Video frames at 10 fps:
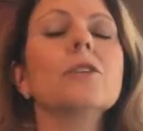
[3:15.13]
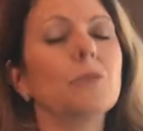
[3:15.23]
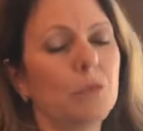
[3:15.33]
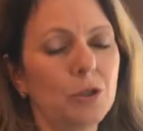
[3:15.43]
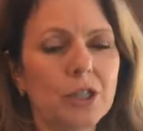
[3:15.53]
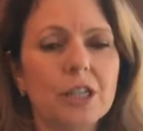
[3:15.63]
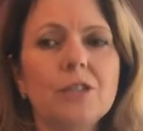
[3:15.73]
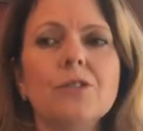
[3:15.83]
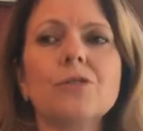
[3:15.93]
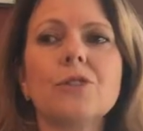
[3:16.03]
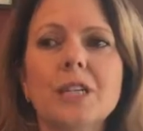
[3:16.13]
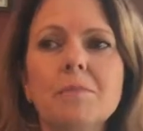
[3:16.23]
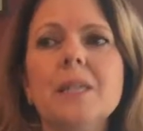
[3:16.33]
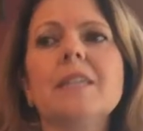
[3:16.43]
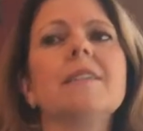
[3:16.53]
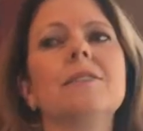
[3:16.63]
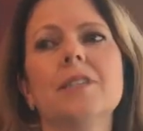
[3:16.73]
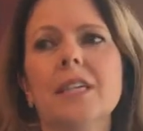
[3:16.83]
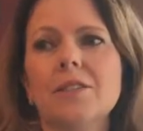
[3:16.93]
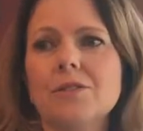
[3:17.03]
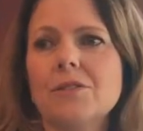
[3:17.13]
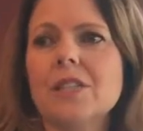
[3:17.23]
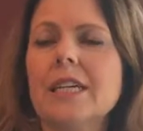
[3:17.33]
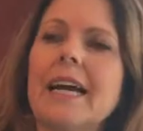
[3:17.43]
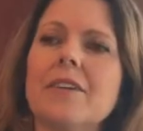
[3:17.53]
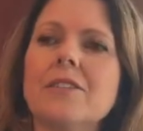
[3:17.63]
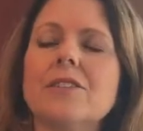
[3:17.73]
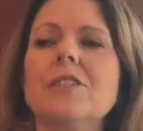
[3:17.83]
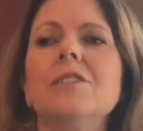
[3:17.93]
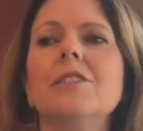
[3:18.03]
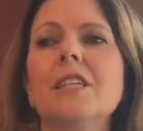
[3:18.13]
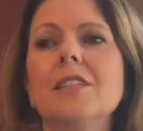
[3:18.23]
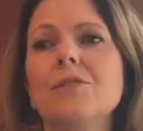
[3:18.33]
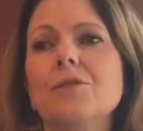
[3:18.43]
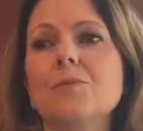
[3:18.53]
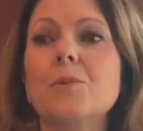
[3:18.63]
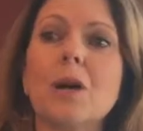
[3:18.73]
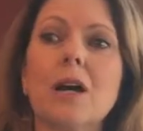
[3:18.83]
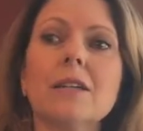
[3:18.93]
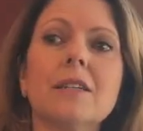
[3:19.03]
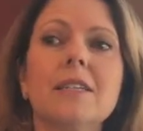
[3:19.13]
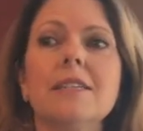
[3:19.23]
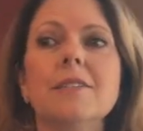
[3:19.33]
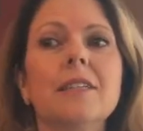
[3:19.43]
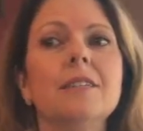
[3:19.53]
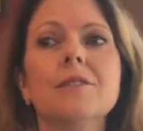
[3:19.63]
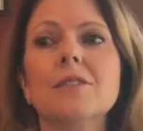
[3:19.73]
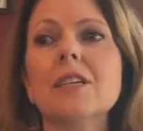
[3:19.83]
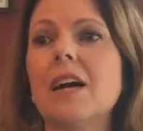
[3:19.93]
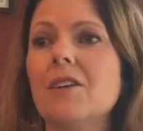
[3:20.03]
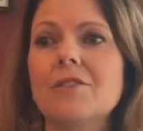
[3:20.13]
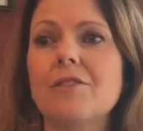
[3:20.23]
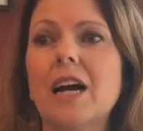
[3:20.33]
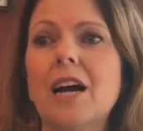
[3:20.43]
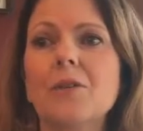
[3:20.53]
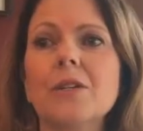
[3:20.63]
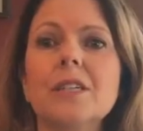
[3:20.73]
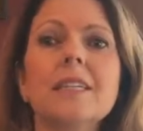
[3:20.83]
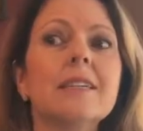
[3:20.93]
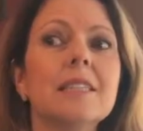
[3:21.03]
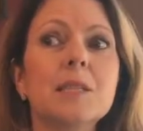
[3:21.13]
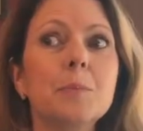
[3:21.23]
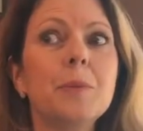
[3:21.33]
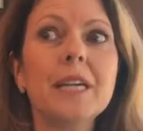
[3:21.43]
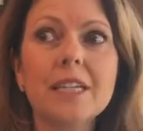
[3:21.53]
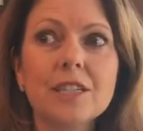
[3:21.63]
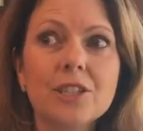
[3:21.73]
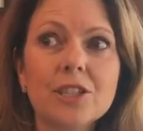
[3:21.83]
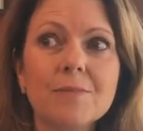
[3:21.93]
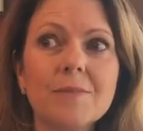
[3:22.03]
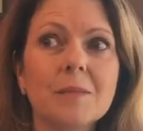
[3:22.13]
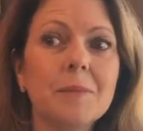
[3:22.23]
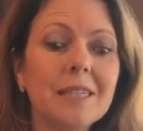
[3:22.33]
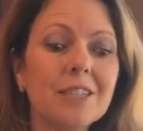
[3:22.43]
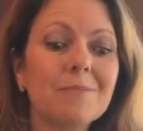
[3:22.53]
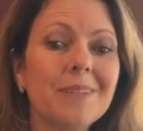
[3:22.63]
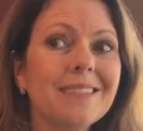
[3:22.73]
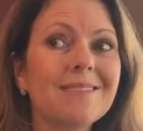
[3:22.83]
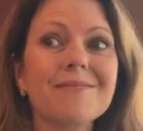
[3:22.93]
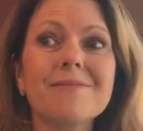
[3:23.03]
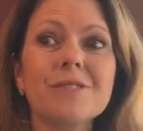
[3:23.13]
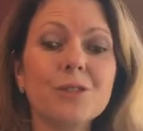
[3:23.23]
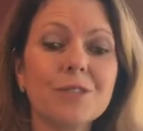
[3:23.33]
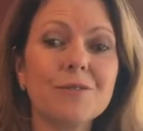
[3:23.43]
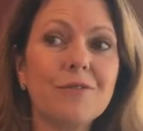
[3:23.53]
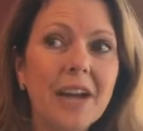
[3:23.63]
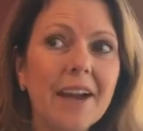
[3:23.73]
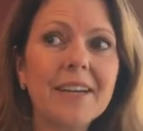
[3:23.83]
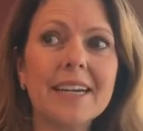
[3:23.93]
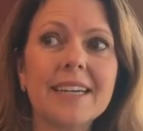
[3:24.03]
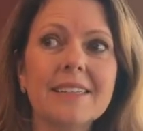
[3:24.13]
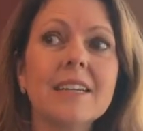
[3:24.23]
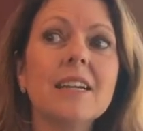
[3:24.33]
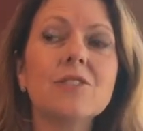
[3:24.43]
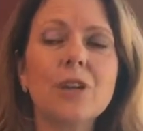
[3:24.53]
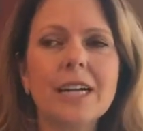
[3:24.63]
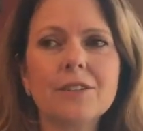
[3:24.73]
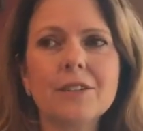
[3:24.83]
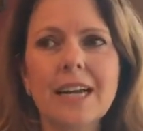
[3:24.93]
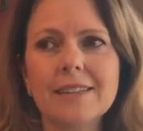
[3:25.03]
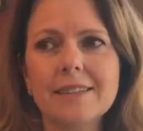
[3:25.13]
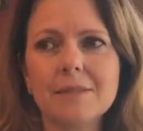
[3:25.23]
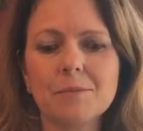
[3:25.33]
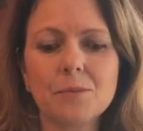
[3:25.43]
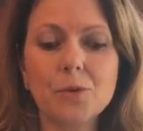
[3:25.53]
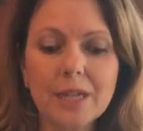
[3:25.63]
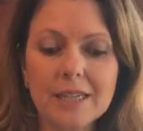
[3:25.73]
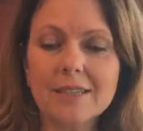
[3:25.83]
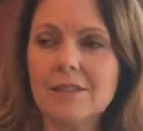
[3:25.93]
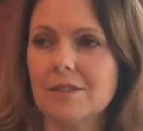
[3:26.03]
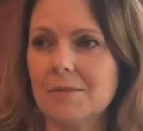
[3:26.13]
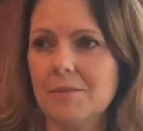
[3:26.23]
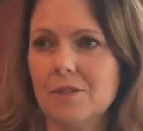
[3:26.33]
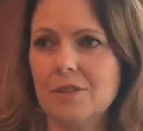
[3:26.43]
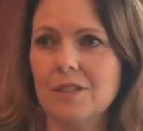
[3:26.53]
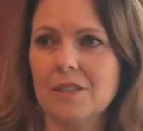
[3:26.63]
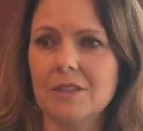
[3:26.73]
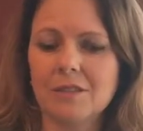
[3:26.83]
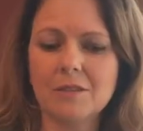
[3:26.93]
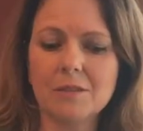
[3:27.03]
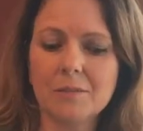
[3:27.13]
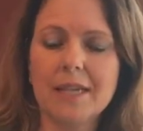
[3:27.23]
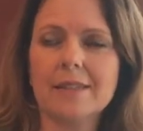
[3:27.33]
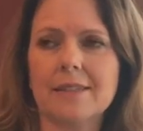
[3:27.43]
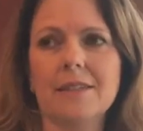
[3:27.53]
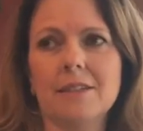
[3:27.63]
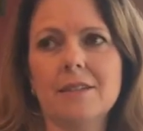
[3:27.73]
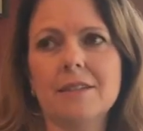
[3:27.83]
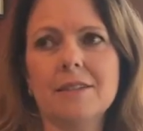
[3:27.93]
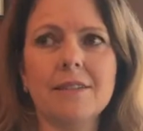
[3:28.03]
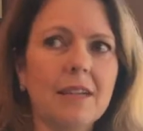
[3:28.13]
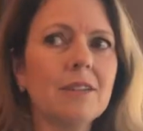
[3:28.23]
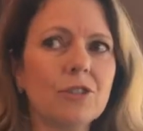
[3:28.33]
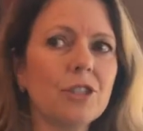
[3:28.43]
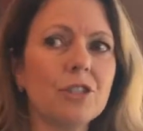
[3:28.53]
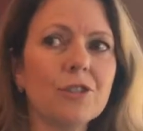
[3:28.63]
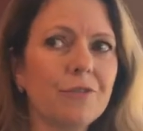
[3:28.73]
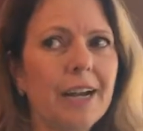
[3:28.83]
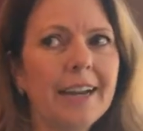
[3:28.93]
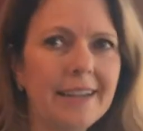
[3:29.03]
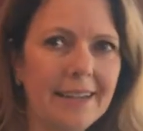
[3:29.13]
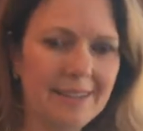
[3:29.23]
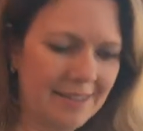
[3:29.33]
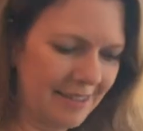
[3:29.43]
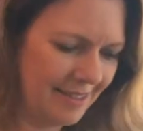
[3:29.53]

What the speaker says: You can use green beans, you can use carrots, you can use broccoli, you can use cauliflower, spinach. Spinach looks very nice. Try to add some green to the mix here. That is gonna look very nice.